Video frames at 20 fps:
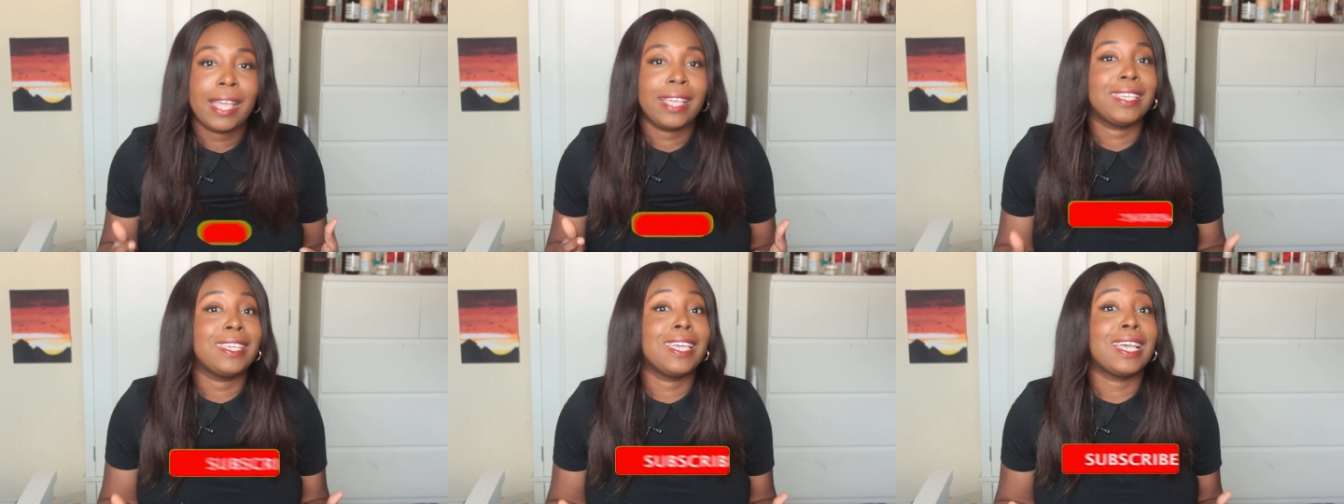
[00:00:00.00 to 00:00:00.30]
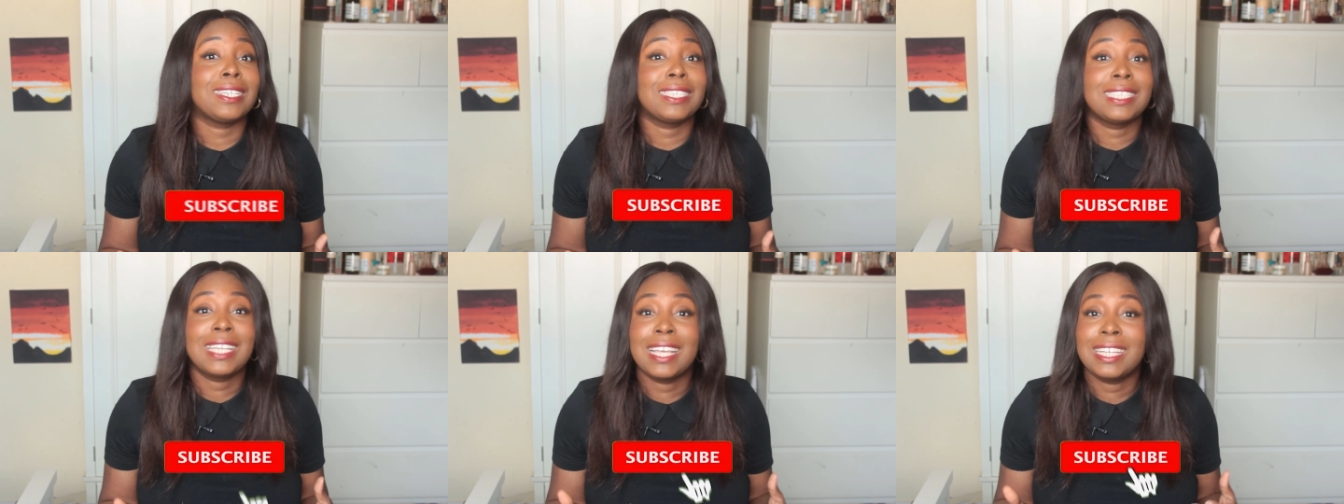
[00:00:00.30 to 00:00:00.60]

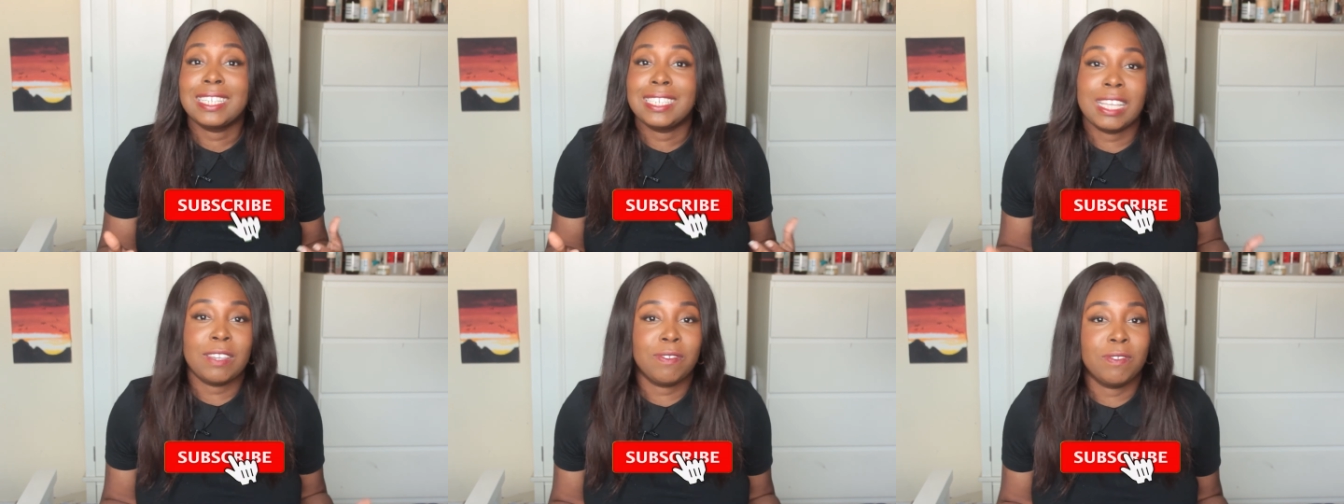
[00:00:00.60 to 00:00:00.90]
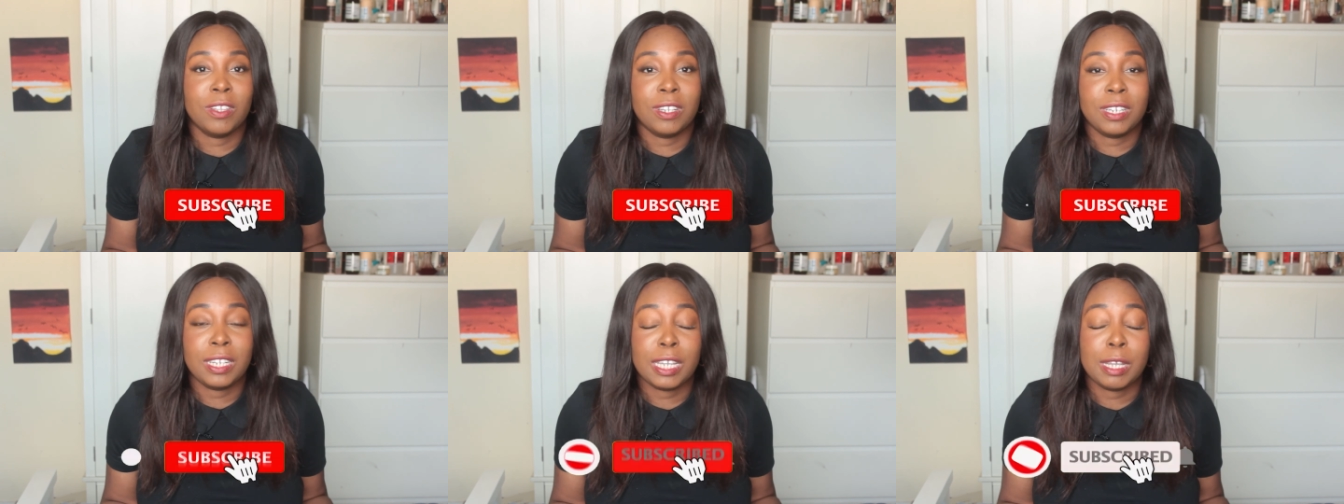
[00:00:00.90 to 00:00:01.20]
Yes,
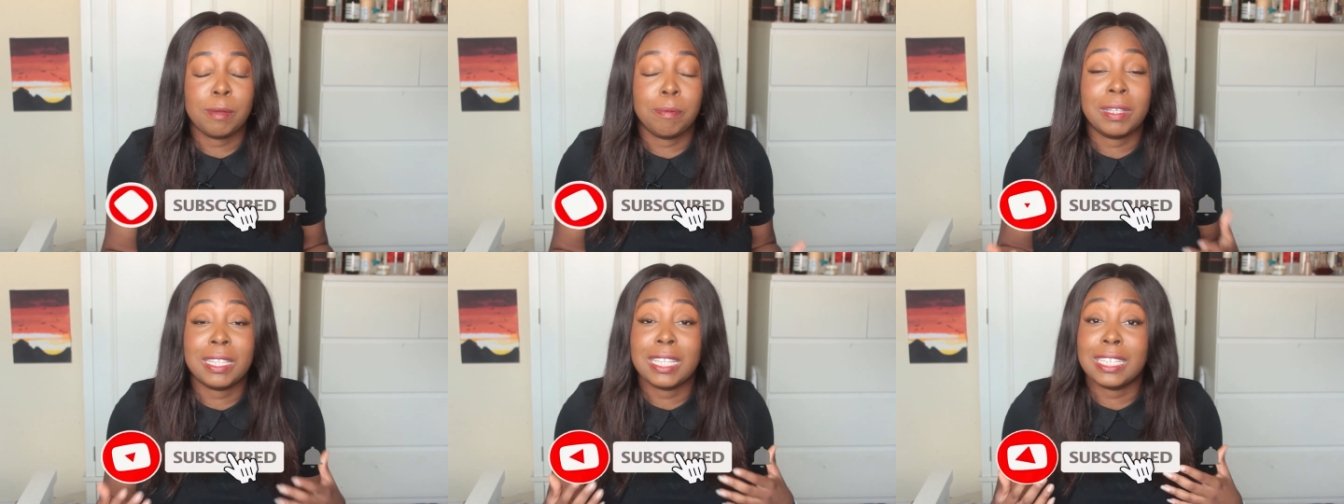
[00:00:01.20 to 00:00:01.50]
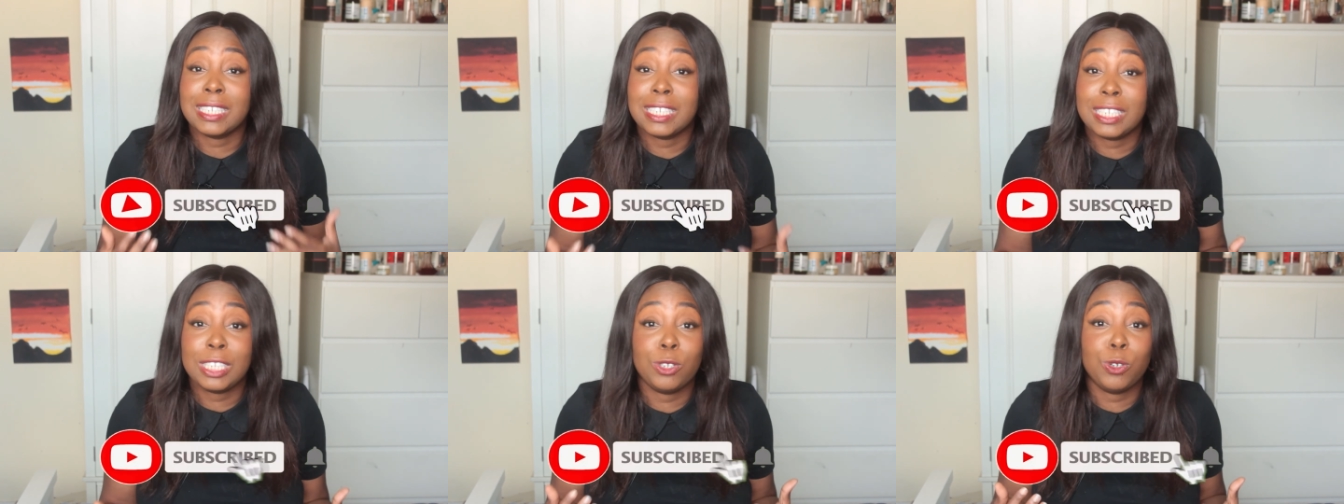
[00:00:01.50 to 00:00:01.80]
definitely. But
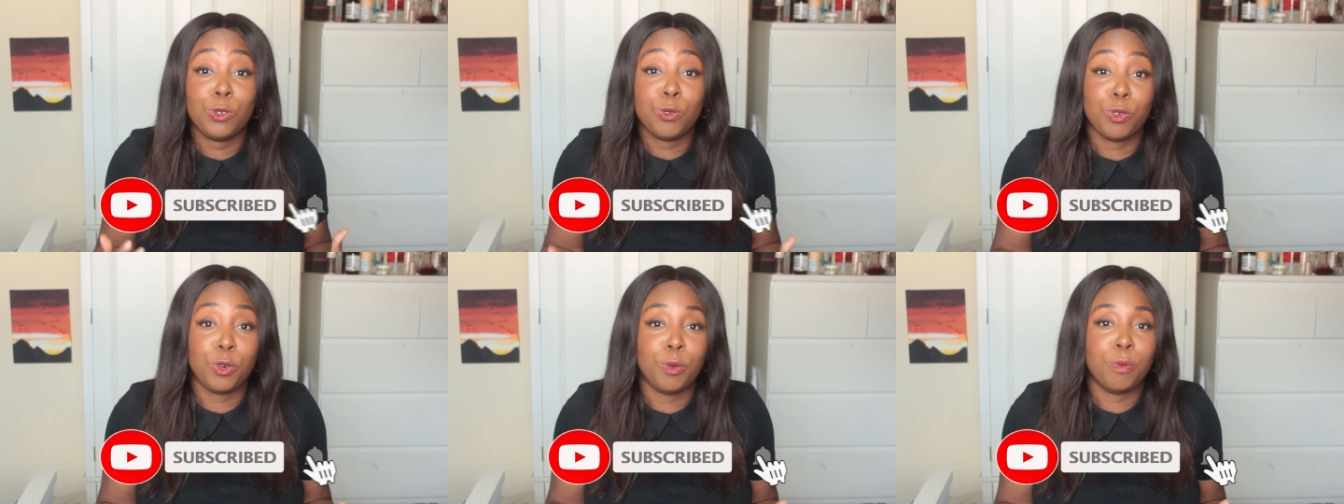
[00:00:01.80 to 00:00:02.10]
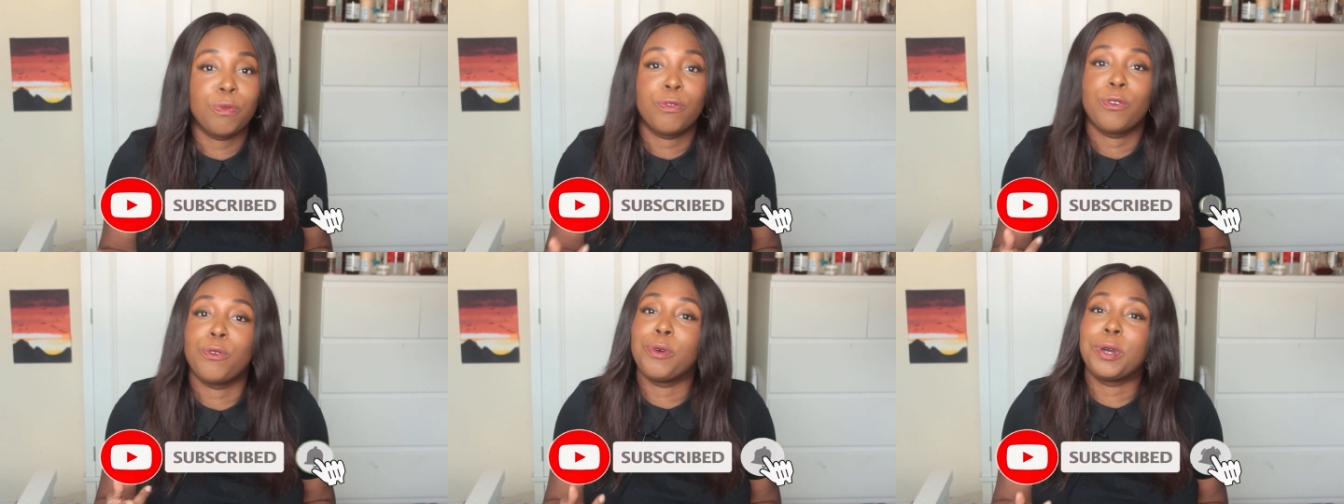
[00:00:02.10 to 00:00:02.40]
there's still room
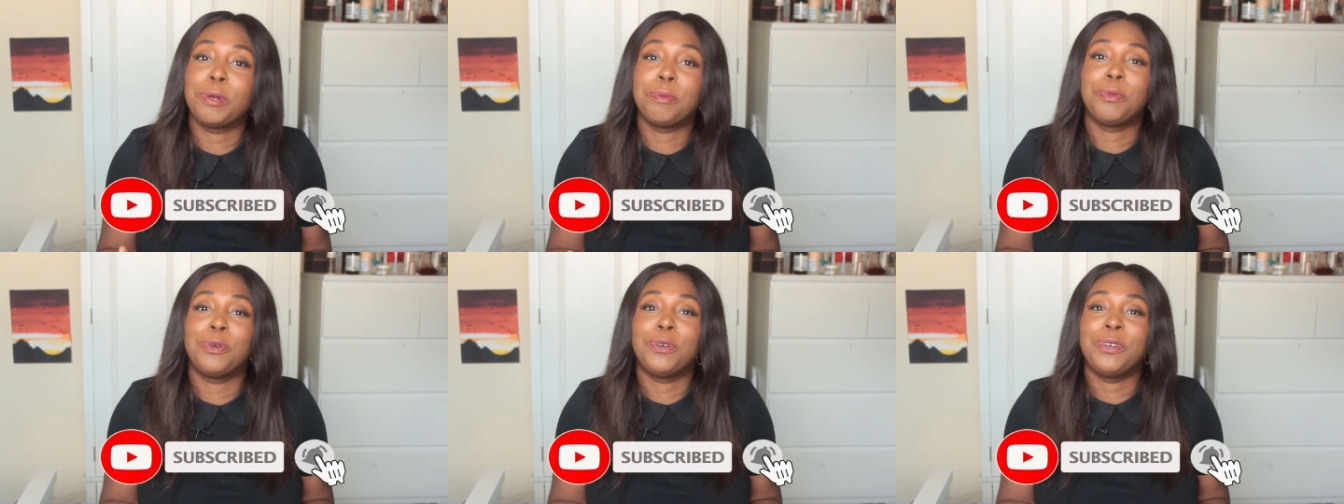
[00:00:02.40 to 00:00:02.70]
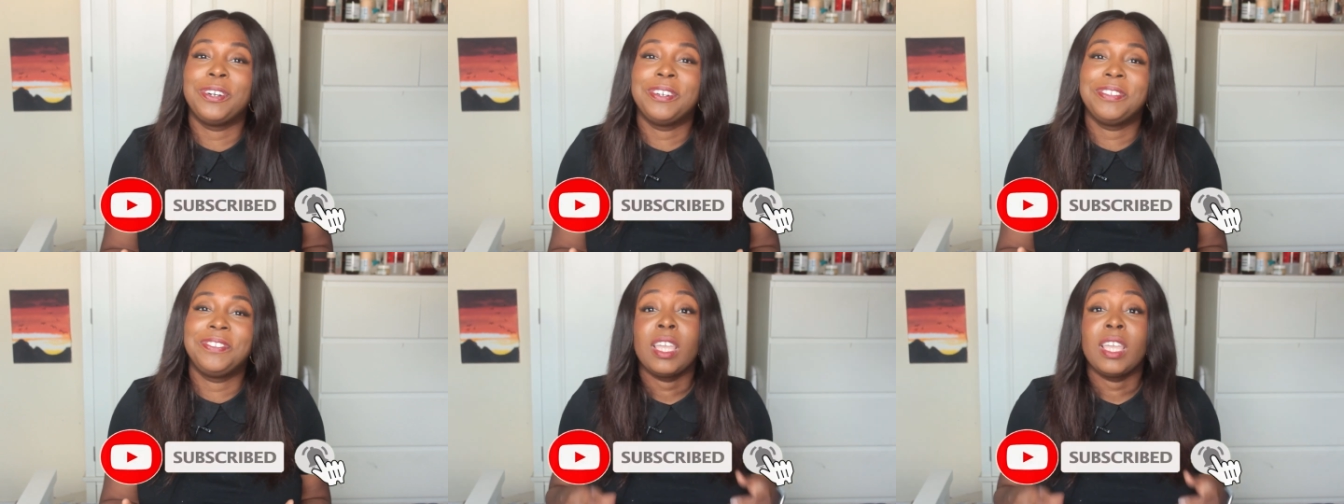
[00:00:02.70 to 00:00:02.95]
for one more.